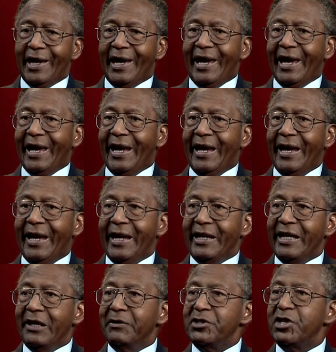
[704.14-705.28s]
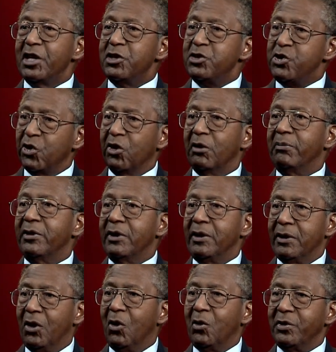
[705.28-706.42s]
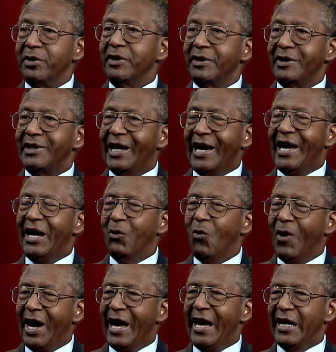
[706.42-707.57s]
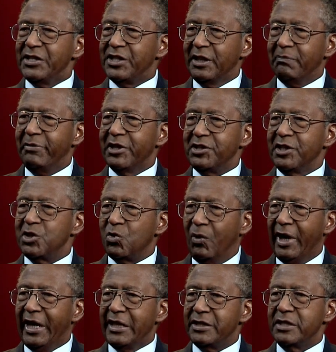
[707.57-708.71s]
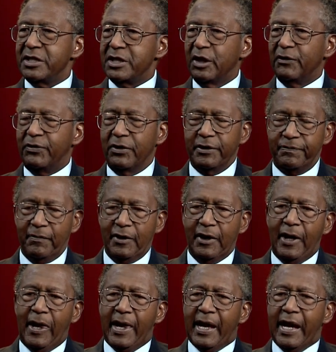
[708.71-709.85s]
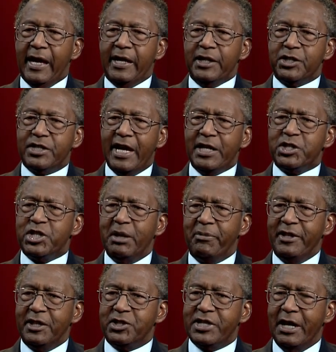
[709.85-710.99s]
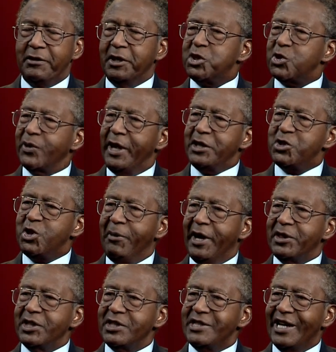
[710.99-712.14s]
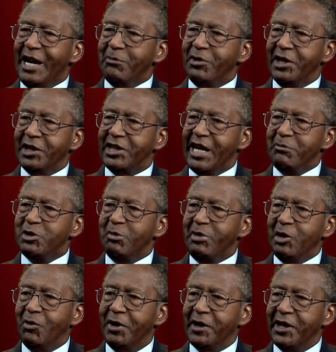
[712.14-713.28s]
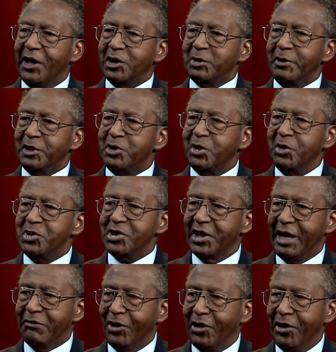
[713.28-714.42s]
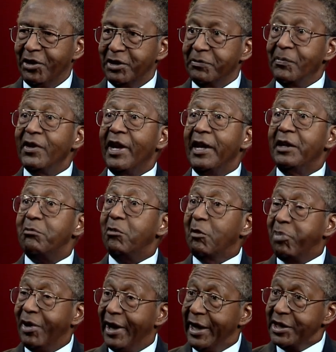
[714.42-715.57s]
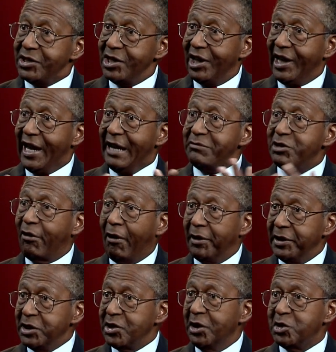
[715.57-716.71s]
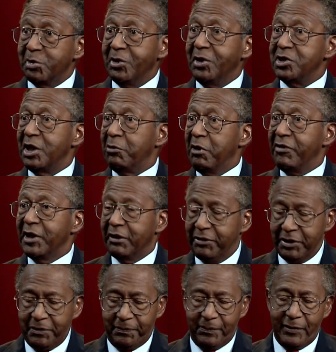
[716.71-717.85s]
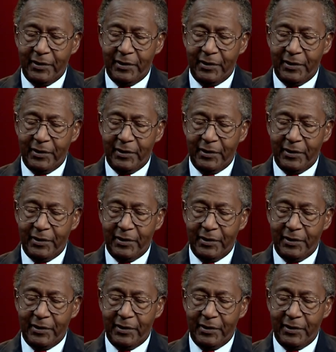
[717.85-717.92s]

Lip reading: And he was a durable, older guy, wise in business ways and so forth. And he said something that sounded strange to me at the time, but it came to be one of the ultimate truths that I've learned and applies in the lives of all these entrepreneurs that we've interviewed.